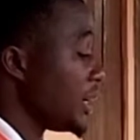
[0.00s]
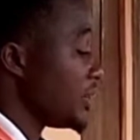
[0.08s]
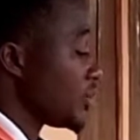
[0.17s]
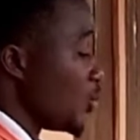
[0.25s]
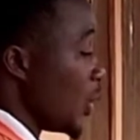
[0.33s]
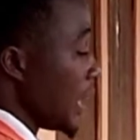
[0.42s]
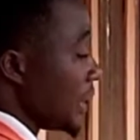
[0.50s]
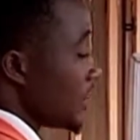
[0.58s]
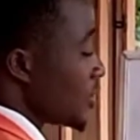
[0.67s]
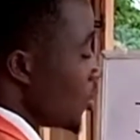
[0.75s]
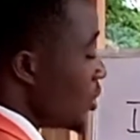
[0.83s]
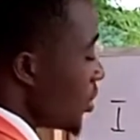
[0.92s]
is 1,
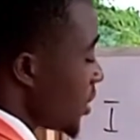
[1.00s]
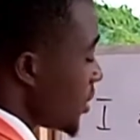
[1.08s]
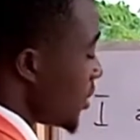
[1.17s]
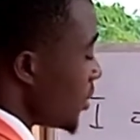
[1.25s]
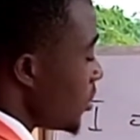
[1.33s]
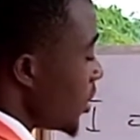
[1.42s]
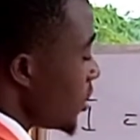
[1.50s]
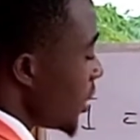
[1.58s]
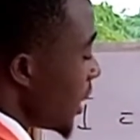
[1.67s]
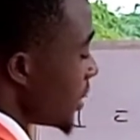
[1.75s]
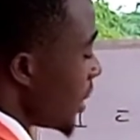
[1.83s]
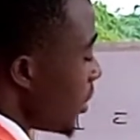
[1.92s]
so it's still going to
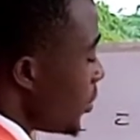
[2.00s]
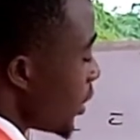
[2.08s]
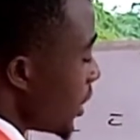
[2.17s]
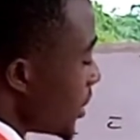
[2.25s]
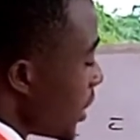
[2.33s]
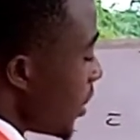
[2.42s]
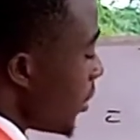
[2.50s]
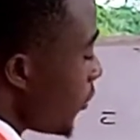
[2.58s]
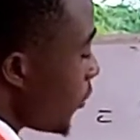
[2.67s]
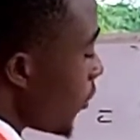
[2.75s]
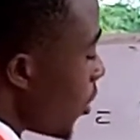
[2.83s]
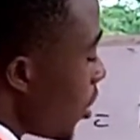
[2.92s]
get
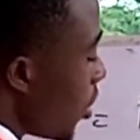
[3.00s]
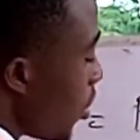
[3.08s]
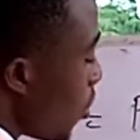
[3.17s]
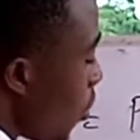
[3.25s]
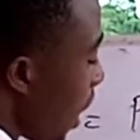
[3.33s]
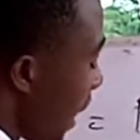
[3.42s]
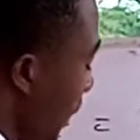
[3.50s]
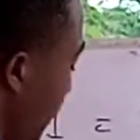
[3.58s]
0.04y.